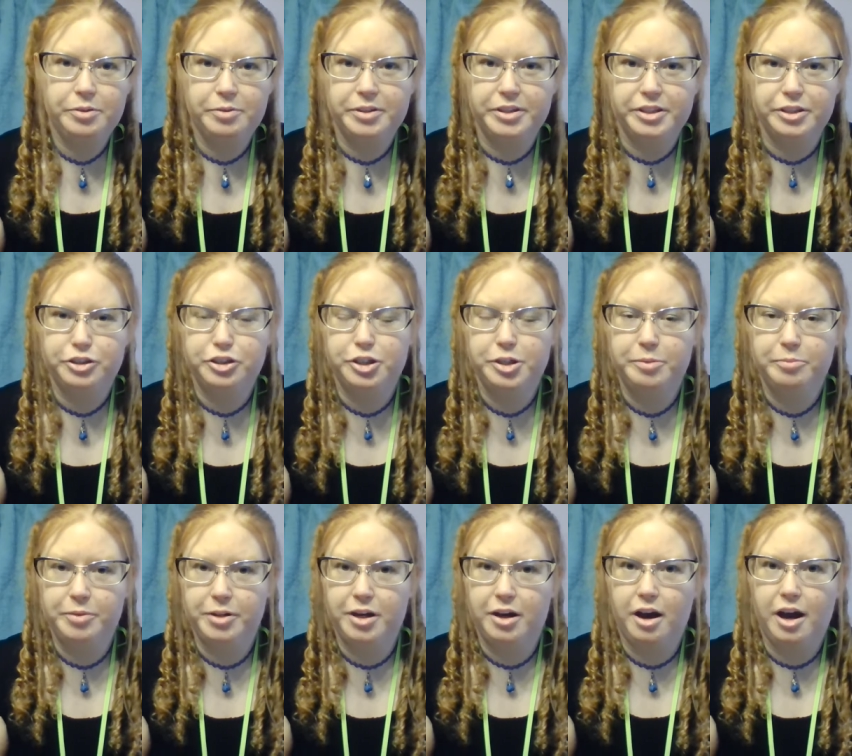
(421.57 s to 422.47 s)
what the
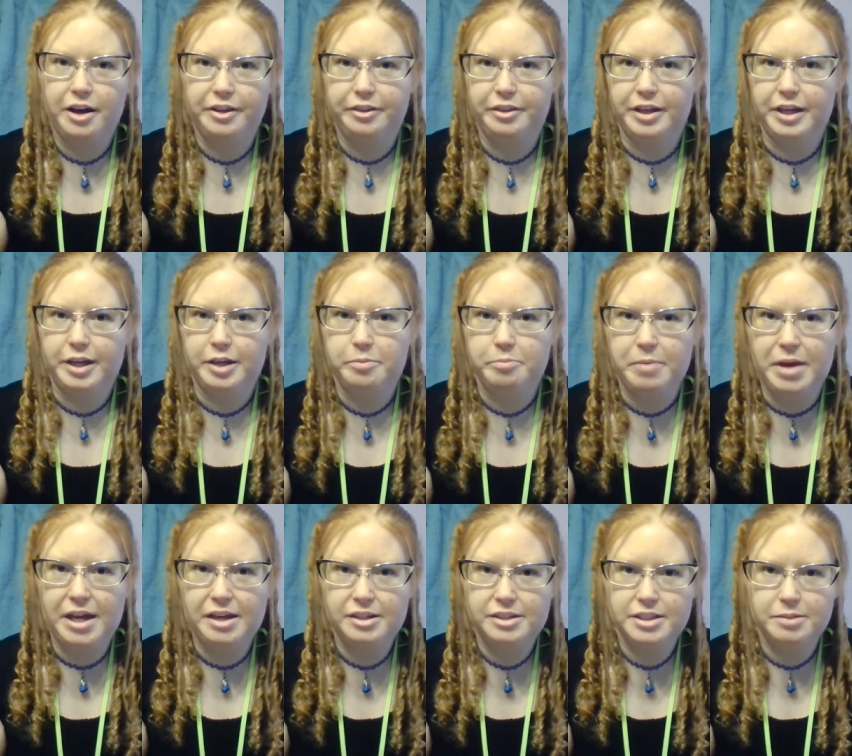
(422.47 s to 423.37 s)
term Gothic
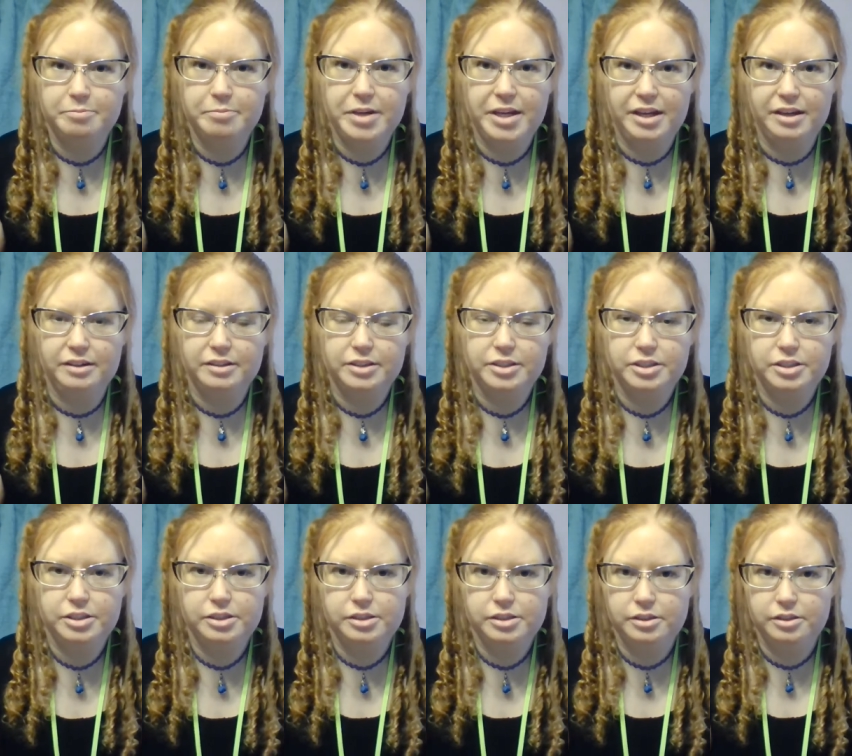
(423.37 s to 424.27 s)
meant. It meant
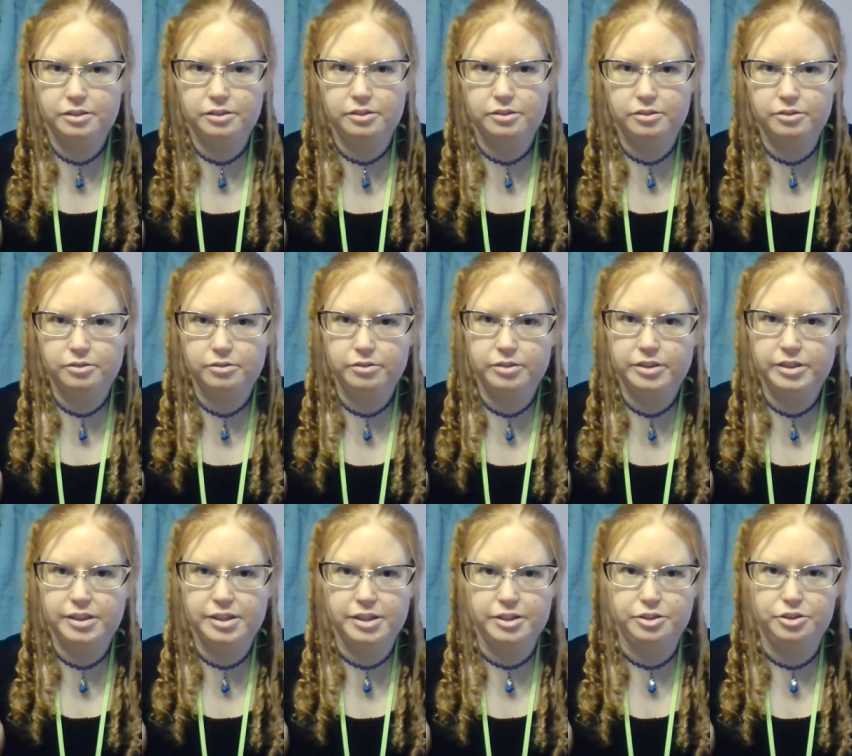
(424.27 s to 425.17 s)

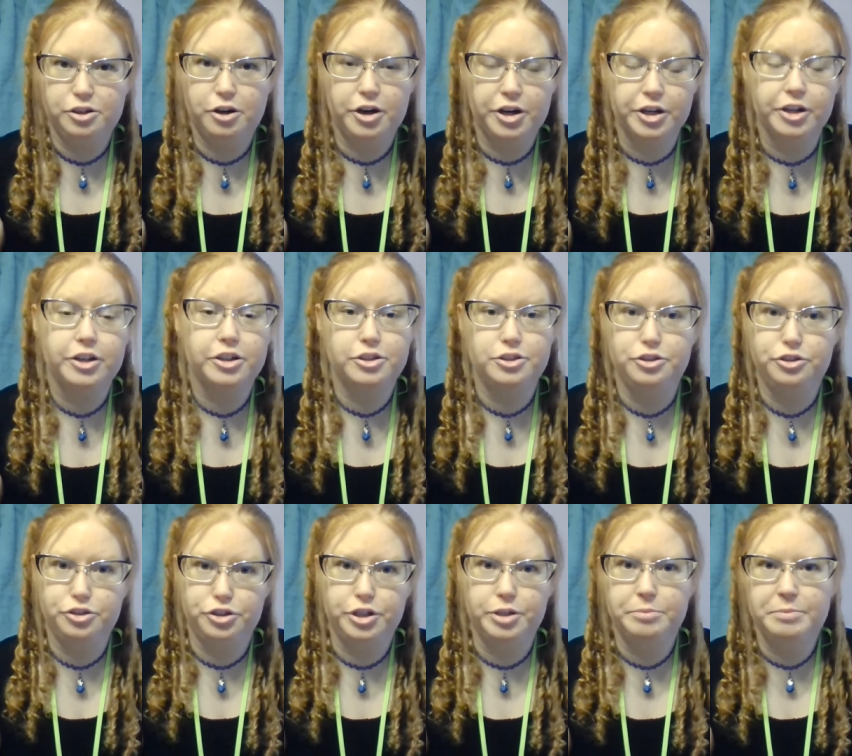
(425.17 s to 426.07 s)
the dark
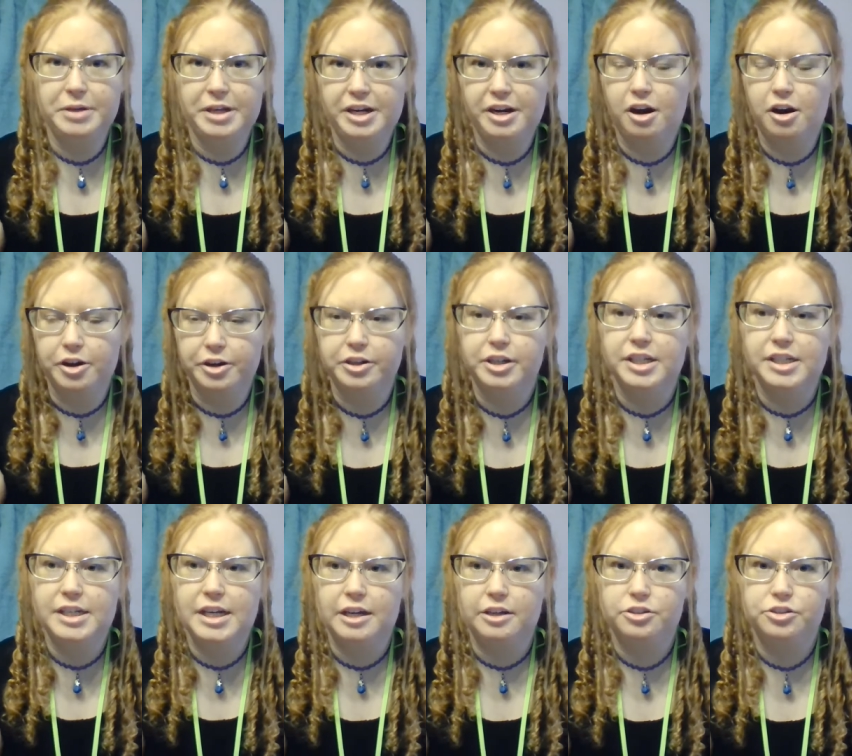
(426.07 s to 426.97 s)
German
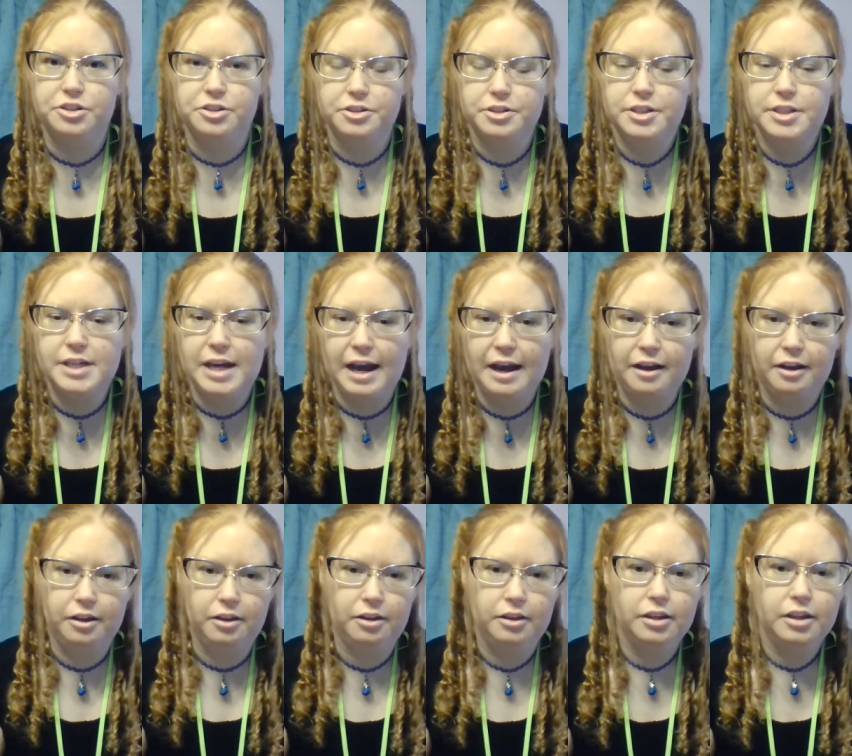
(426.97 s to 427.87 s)
architecture
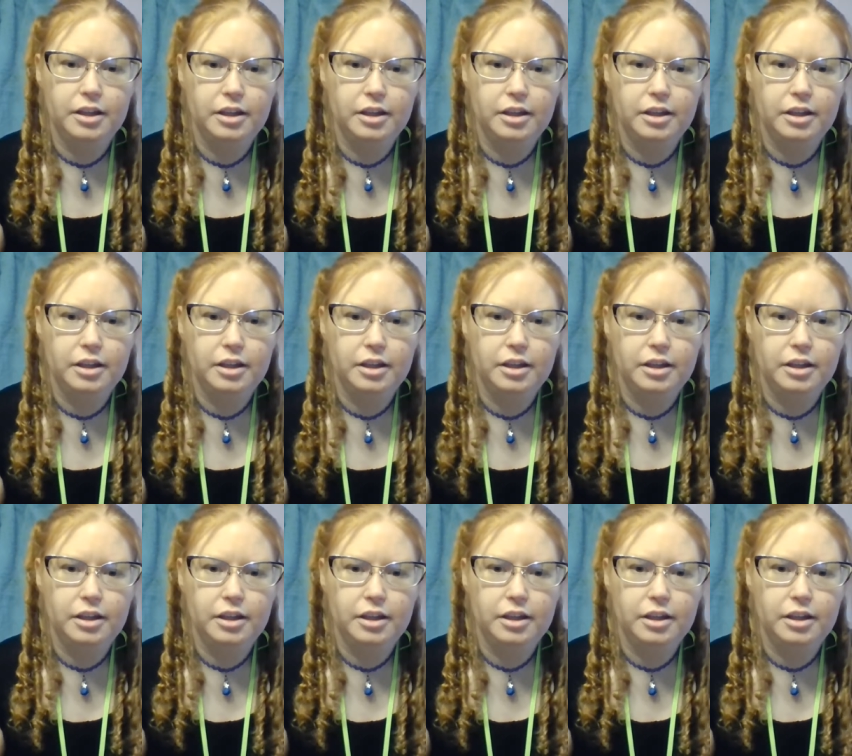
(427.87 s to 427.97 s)
style.